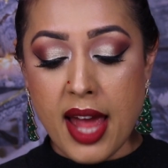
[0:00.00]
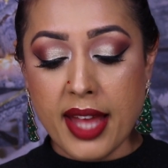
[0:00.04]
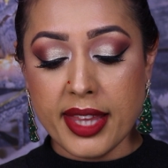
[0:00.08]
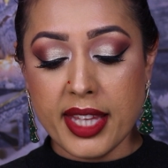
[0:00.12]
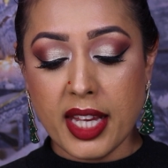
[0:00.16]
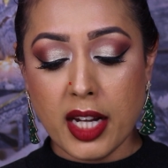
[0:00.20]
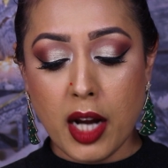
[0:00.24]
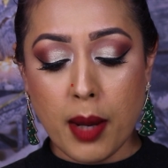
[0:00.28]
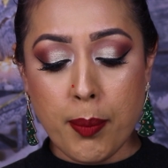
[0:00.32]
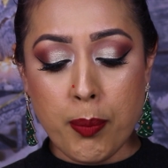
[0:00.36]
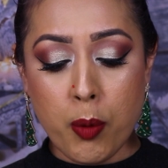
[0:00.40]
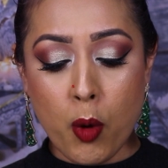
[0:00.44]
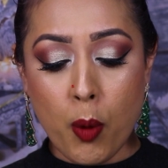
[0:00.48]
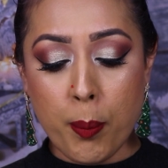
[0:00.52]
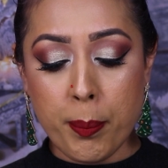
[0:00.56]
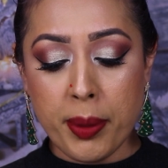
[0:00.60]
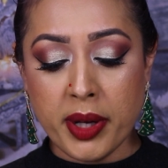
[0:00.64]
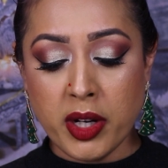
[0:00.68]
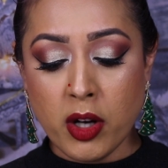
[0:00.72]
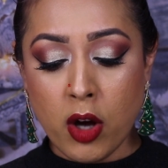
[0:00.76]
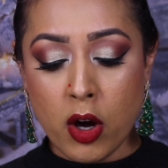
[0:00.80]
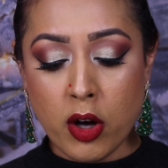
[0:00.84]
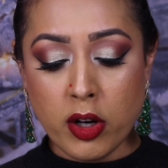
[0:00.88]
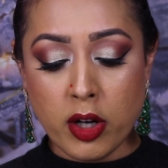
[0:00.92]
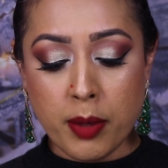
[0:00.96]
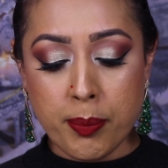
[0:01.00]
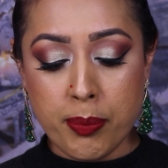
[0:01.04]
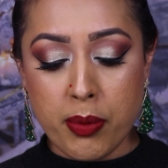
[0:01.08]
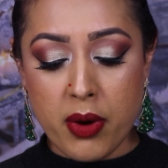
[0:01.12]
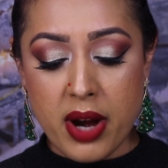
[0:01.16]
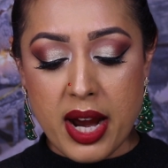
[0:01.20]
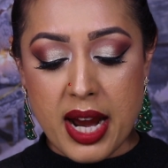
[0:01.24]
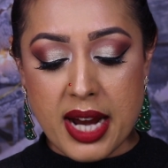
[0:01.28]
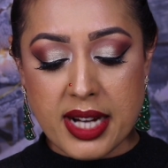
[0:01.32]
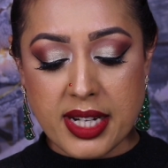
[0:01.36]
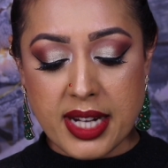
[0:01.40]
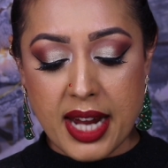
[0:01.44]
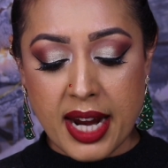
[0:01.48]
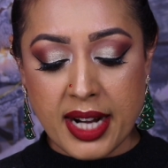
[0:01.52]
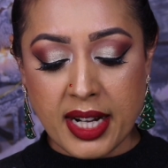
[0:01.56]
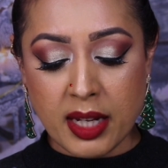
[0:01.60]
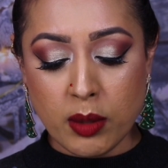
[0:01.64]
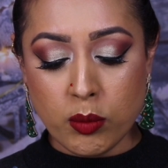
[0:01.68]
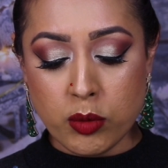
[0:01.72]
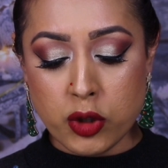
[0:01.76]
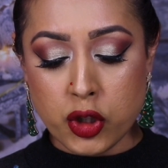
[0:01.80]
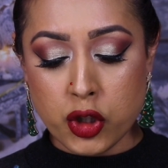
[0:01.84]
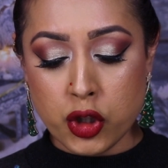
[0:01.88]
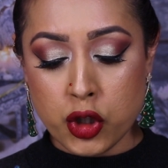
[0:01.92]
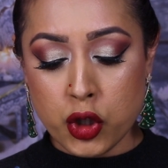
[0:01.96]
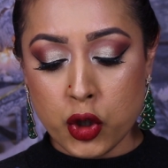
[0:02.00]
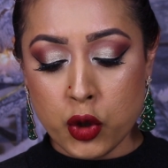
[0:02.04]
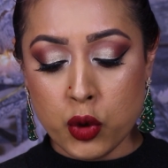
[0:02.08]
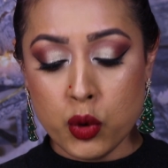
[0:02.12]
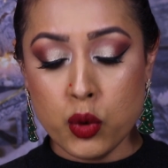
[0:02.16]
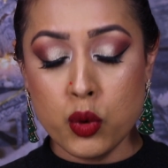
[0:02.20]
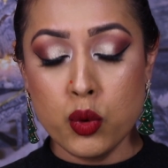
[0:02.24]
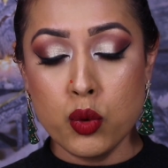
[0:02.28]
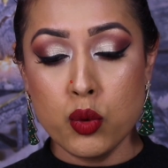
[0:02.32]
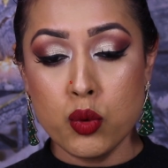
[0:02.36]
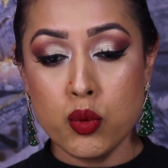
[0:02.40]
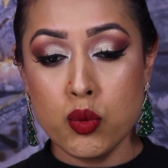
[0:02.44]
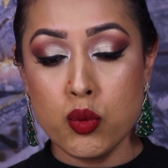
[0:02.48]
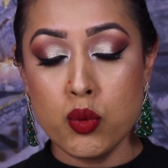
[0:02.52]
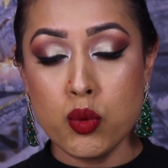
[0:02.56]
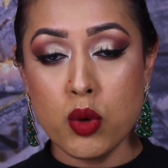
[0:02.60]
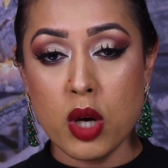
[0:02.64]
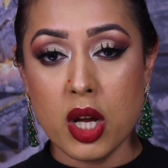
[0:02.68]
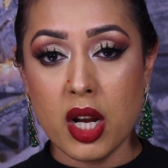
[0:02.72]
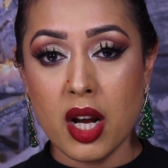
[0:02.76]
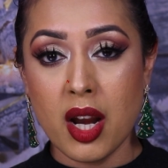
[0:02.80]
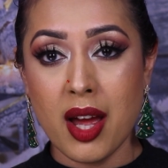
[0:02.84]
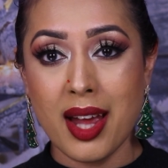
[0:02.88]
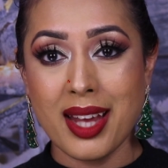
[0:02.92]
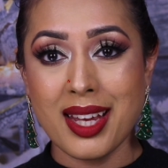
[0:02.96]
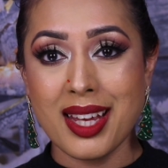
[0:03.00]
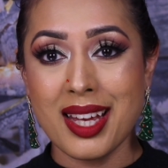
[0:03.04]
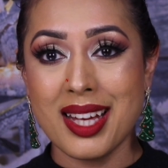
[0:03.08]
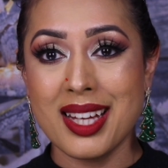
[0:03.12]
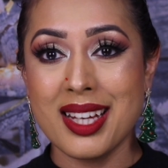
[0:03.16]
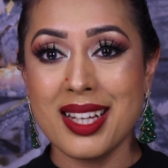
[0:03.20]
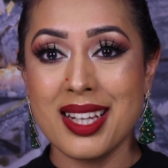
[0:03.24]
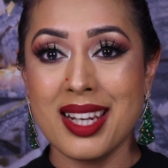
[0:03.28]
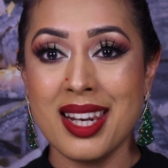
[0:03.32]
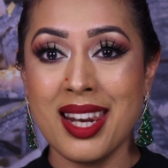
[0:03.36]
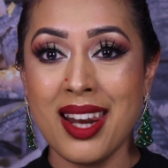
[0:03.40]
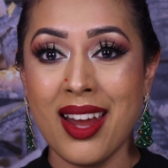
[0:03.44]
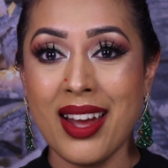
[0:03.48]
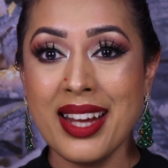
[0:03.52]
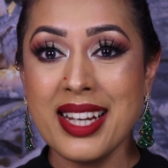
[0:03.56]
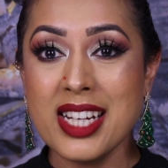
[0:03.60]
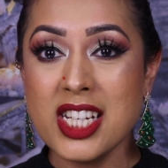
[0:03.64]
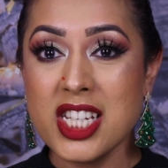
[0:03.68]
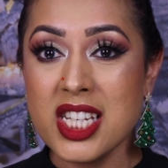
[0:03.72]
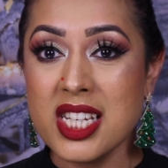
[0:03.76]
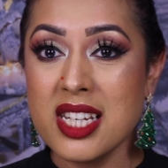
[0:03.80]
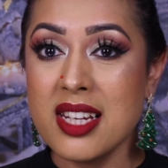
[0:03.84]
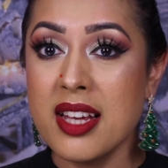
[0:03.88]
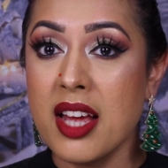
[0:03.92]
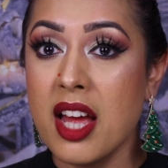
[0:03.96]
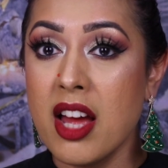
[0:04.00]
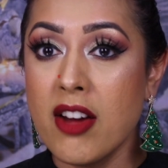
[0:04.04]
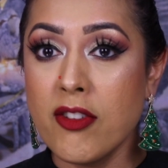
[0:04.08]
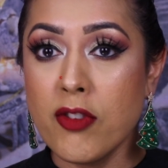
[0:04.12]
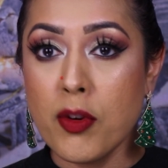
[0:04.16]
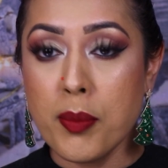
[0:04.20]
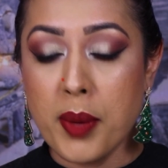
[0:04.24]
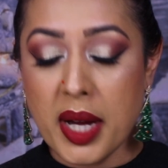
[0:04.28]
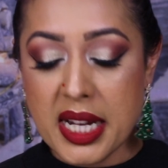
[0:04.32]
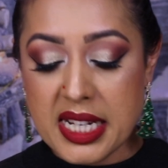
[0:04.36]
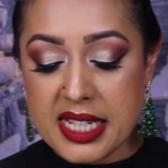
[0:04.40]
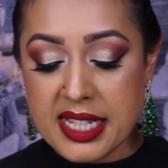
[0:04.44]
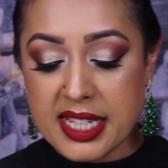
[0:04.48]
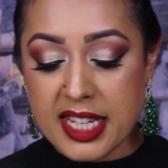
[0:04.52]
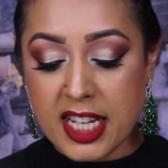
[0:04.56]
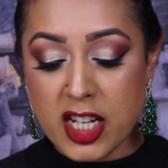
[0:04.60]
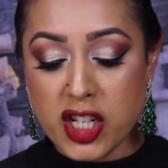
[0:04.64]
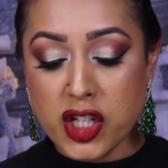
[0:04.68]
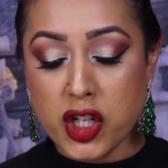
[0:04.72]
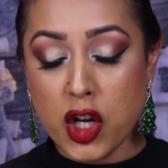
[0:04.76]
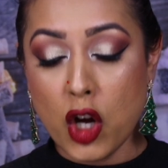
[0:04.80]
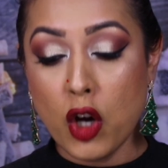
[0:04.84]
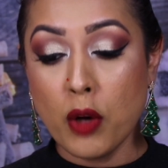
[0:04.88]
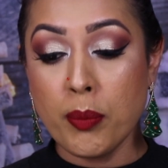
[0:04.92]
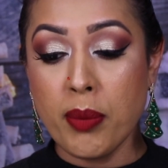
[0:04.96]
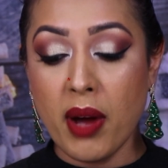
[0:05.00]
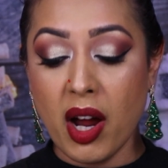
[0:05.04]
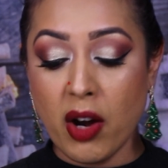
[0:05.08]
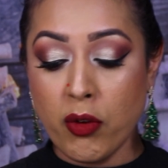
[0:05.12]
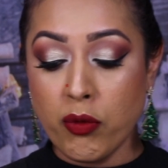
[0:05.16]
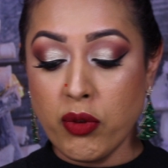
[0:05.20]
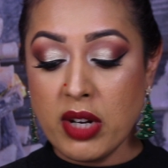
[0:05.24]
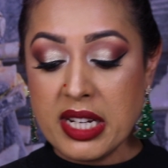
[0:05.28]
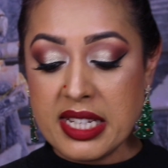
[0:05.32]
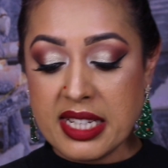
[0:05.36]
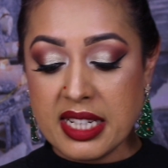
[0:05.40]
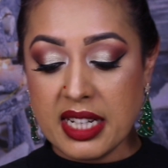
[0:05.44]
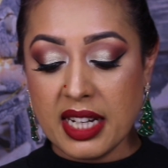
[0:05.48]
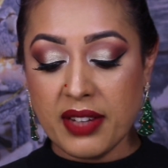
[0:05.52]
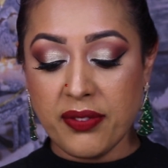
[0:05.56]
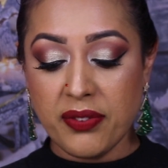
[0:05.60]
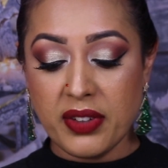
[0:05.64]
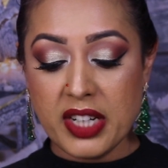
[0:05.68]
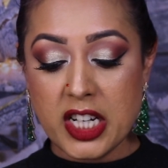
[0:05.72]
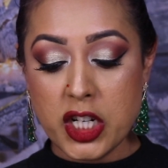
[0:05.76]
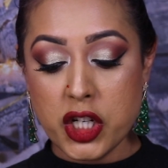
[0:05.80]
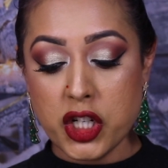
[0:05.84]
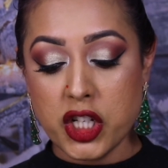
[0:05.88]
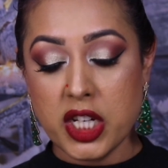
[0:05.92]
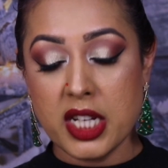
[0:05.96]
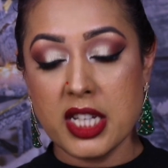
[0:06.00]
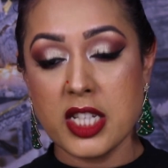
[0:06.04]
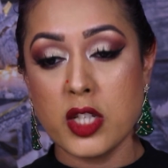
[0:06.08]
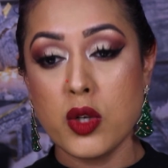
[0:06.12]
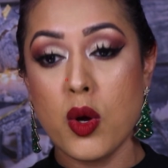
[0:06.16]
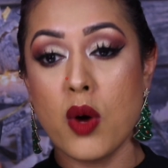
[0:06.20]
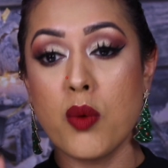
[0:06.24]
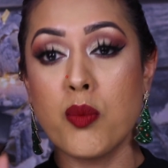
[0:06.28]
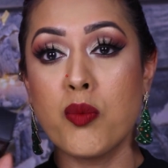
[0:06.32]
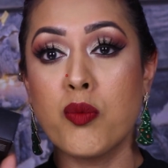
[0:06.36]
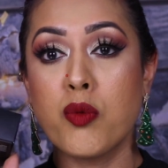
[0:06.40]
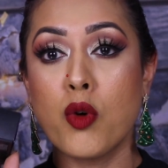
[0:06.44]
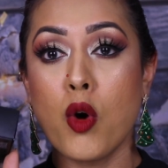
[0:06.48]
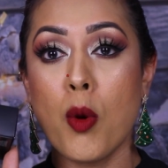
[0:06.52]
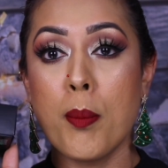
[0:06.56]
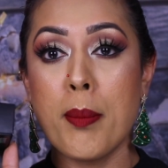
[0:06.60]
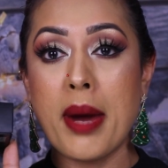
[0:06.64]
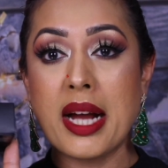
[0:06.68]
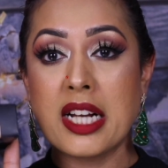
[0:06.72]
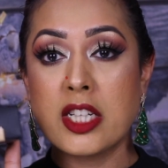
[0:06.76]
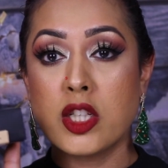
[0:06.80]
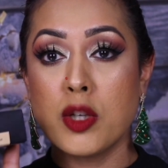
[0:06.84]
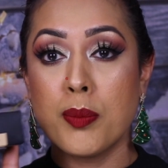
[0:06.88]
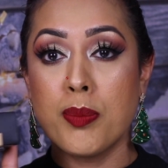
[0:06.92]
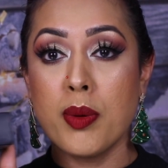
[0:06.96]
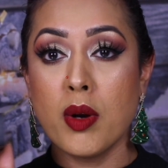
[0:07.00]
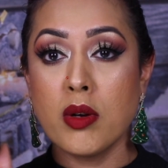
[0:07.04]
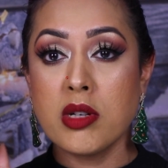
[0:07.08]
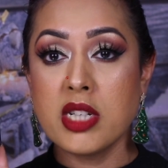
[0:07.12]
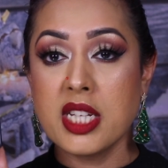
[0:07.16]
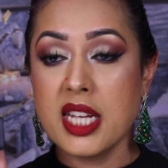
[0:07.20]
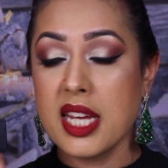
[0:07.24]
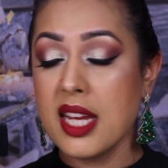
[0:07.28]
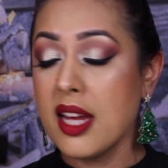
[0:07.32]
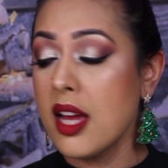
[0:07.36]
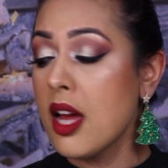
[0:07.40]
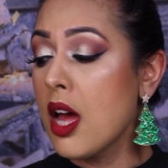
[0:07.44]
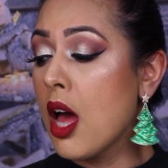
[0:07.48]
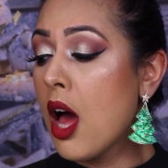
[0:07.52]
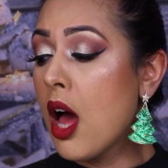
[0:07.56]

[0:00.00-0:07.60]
Then I bought Banana Bread and it was too like light for my skin tone but I recently finished it so I've gone back to Blondie.